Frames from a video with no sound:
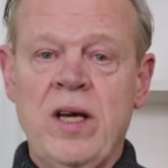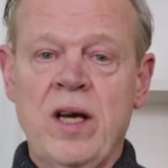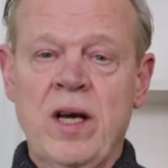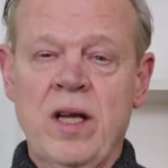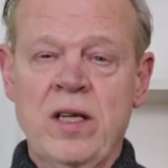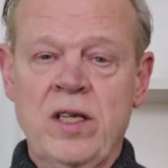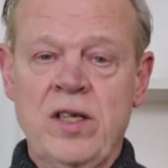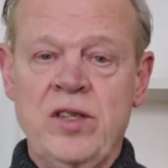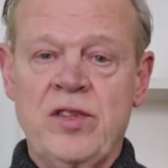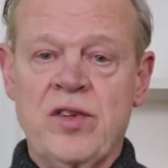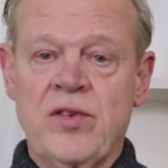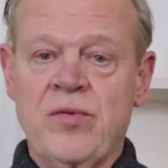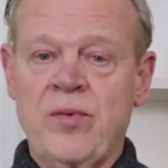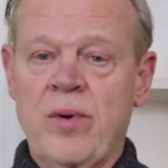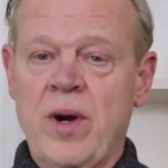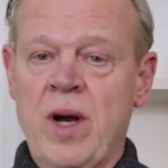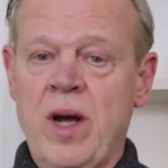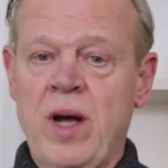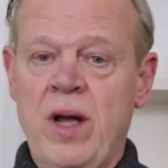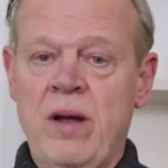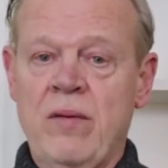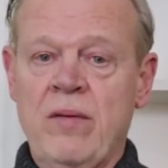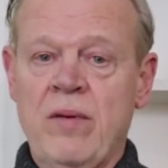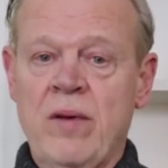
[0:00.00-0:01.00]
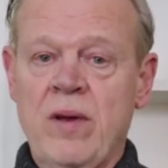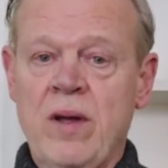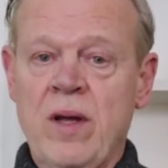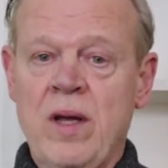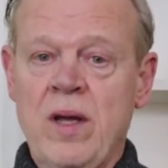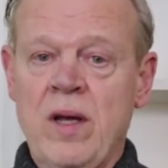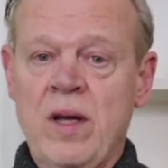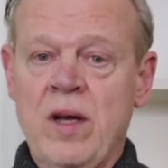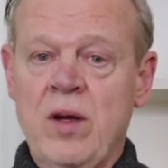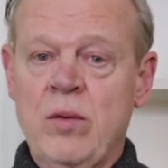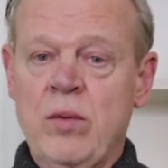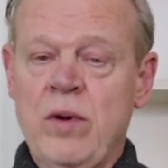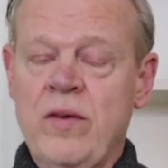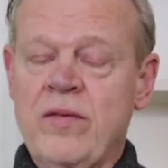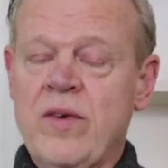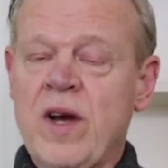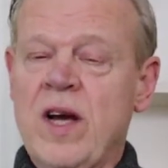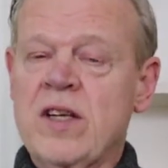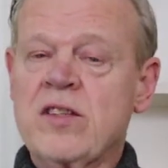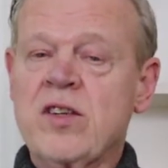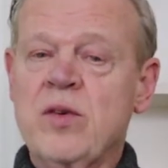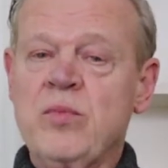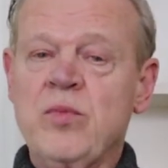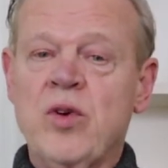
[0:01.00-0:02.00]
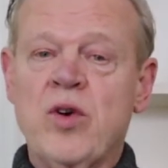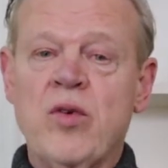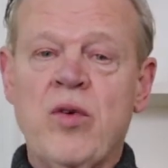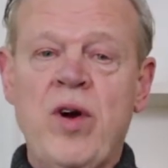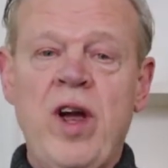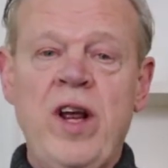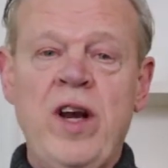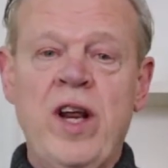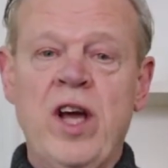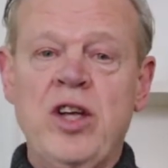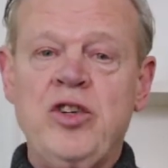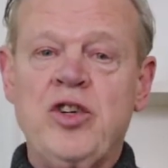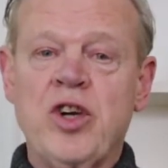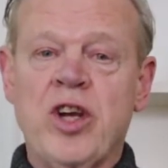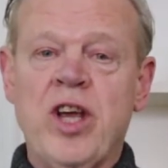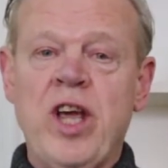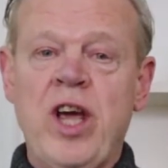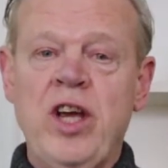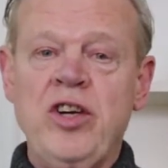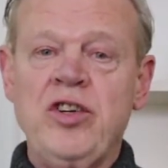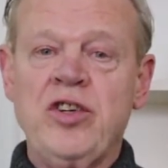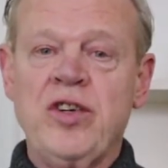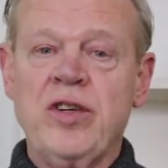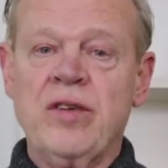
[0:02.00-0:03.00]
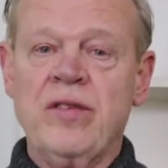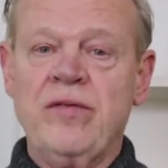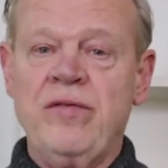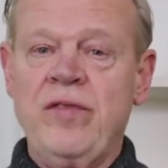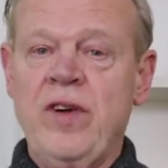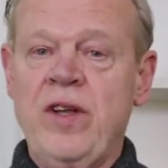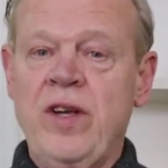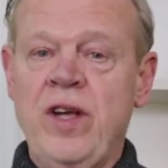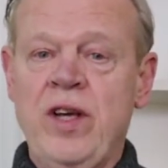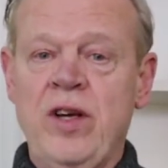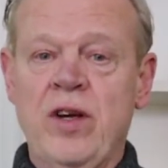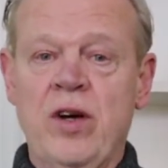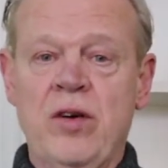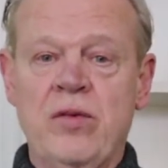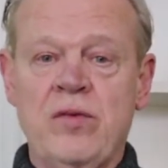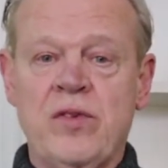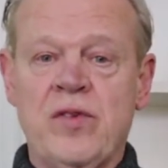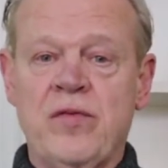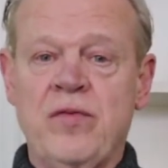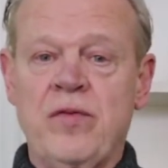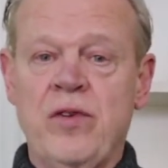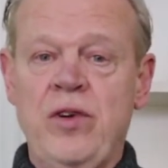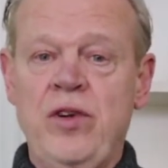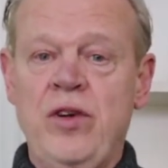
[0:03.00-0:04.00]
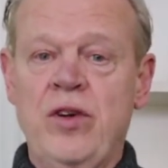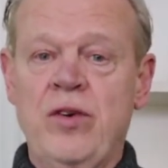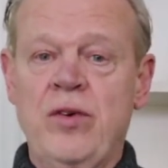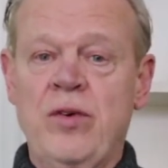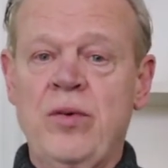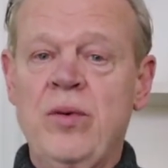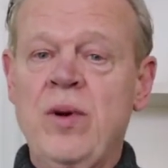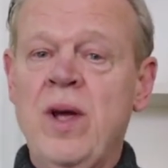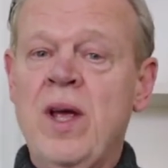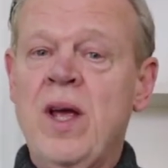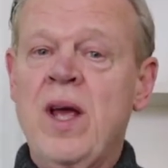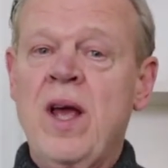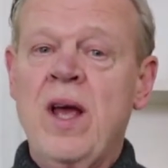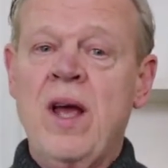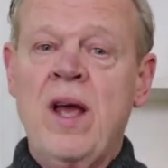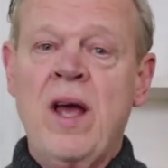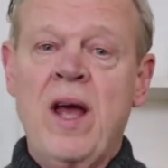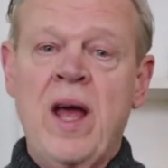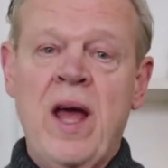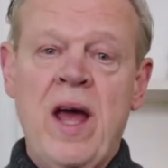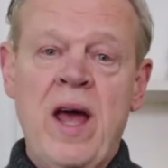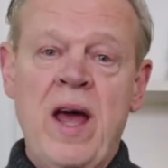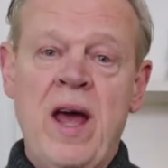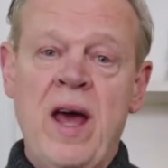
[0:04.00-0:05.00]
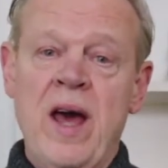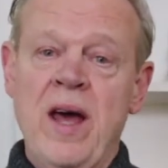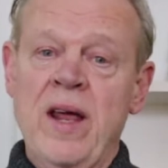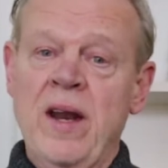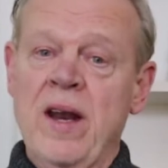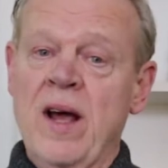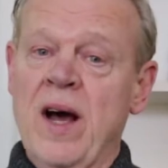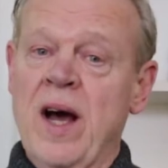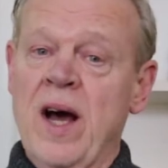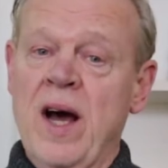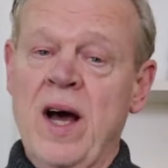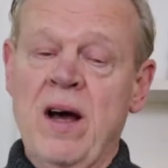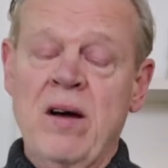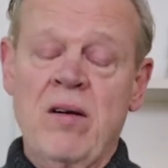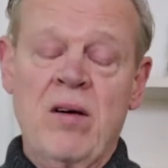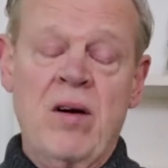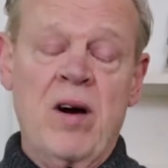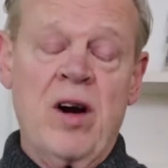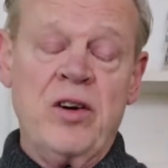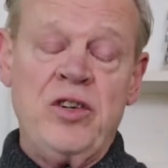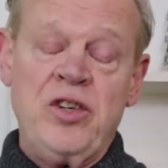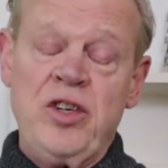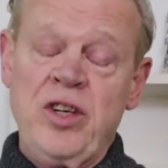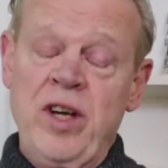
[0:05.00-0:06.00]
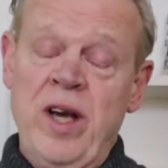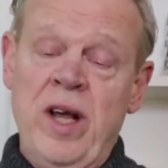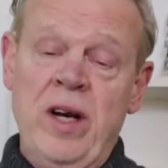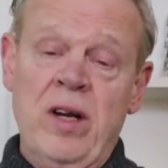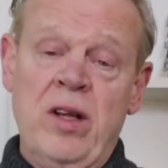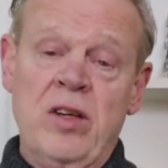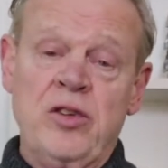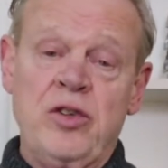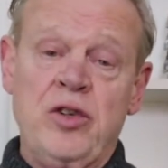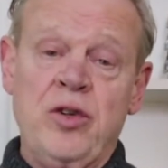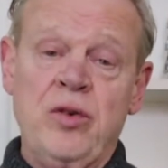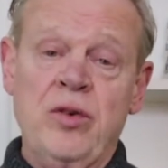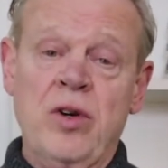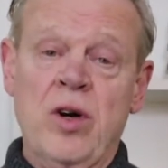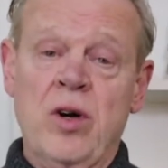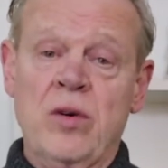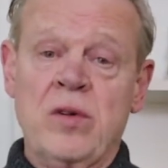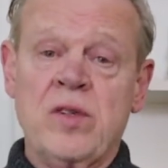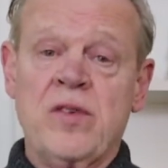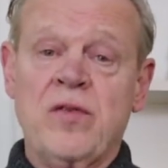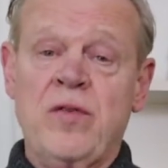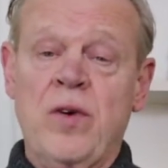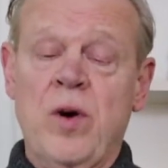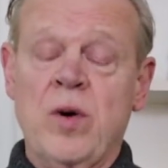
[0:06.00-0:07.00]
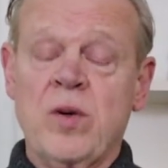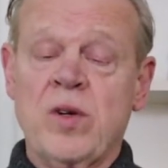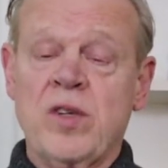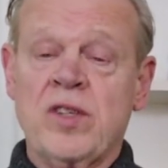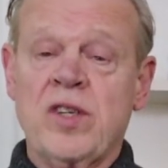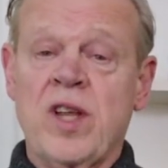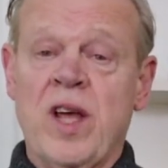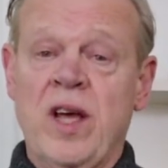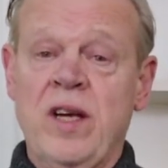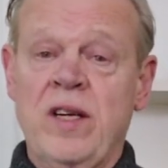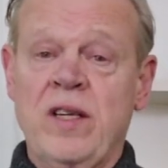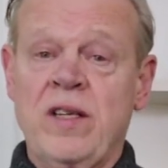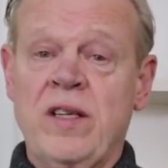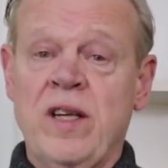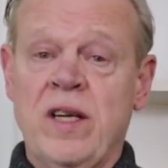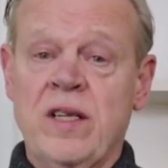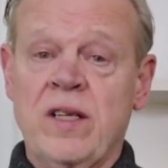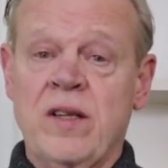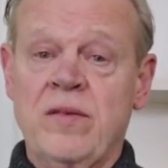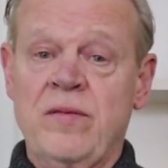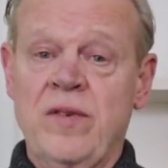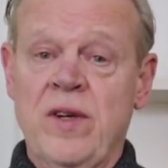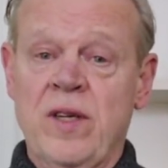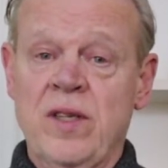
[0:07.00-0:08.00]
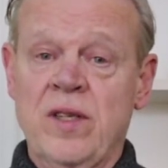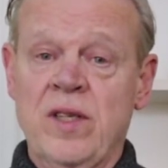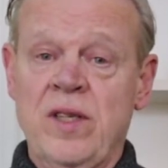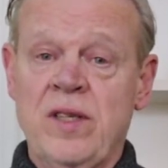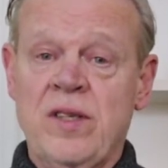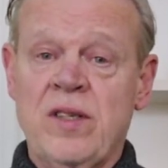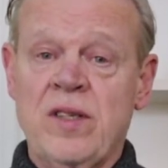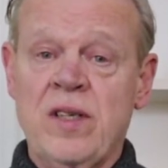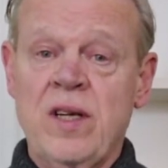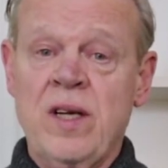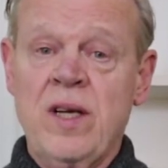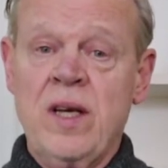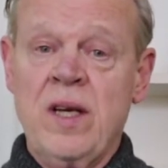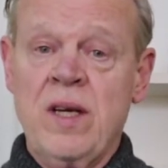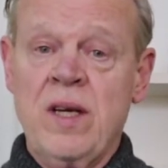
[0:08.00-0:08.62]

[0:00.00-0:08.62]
Kelly's Thrive. We've got some great educational videos for you, and our channel, as you know, is focused on addictive illness.